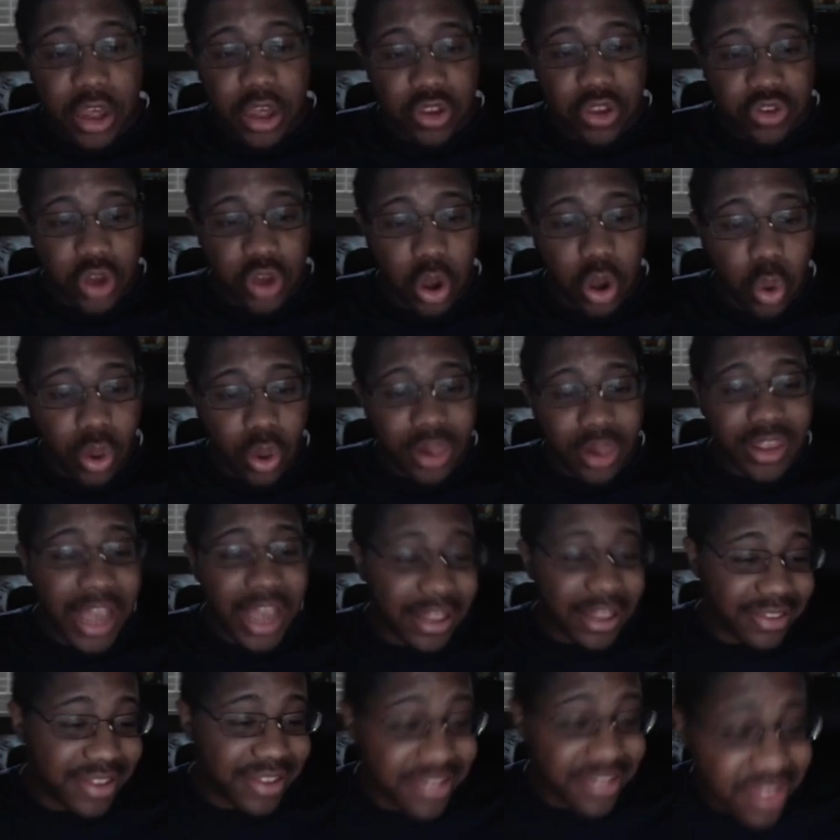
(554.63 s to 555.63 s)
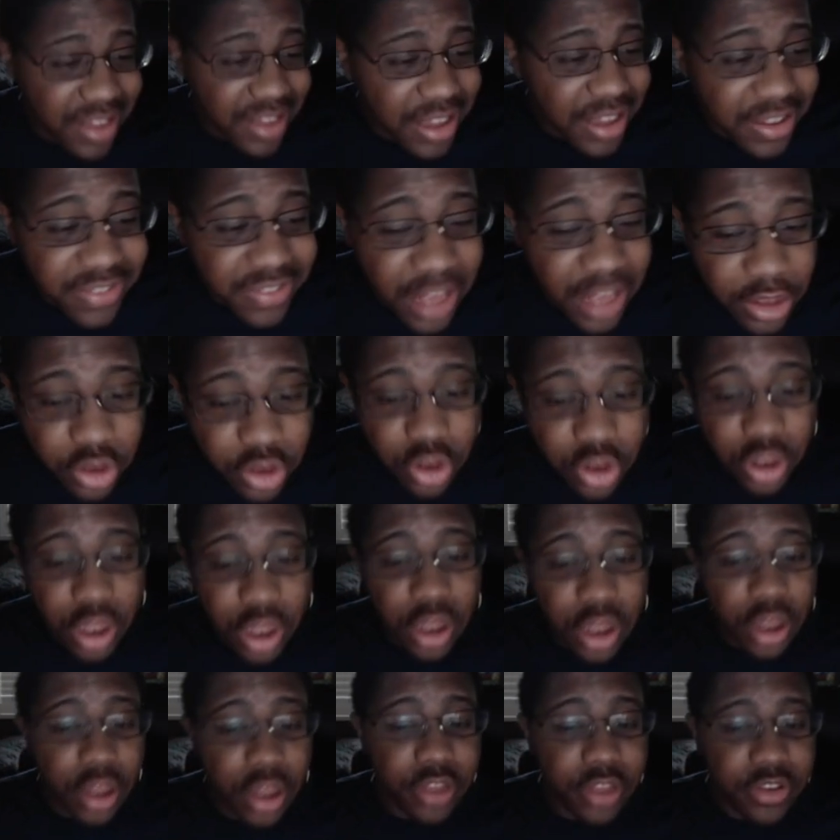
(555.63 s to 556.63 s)
So yeah, Disney is not,
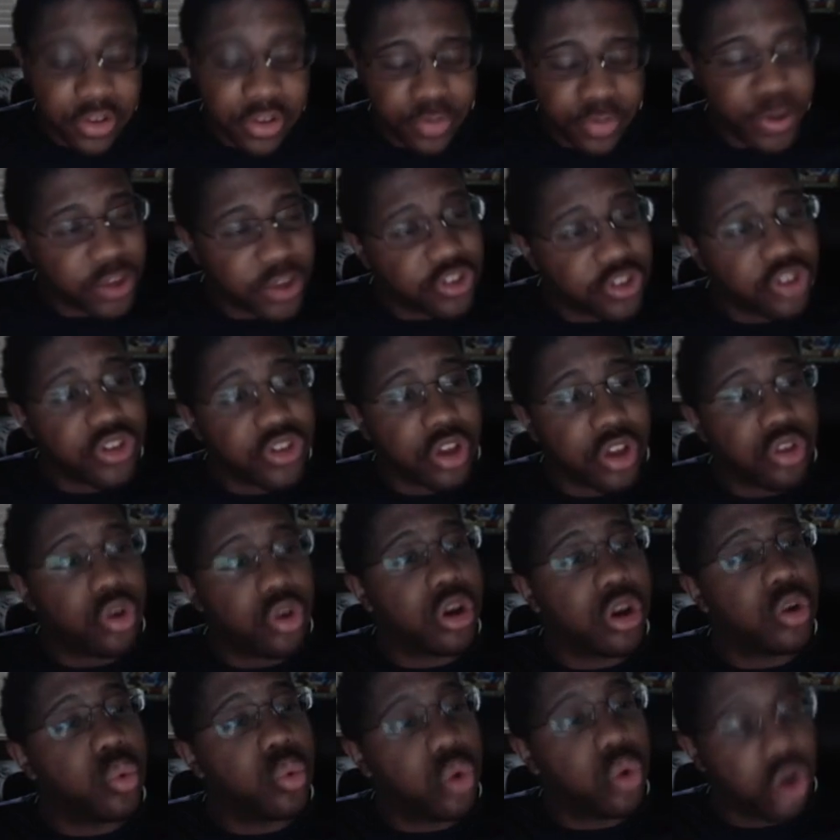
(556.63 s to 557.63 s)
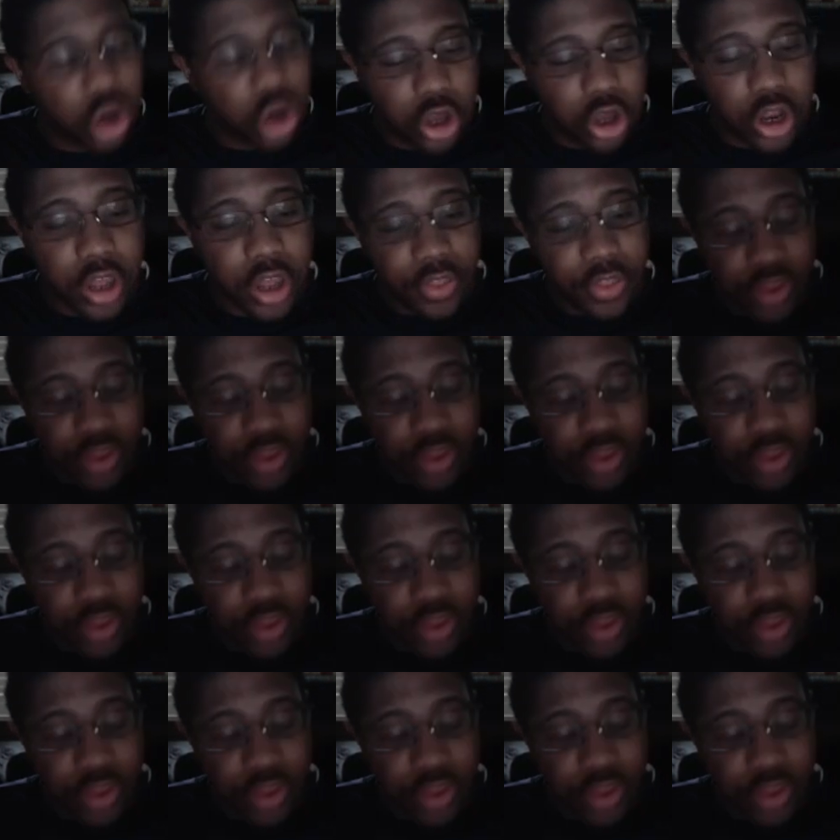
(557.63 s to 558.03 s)
Pixar's not doing good.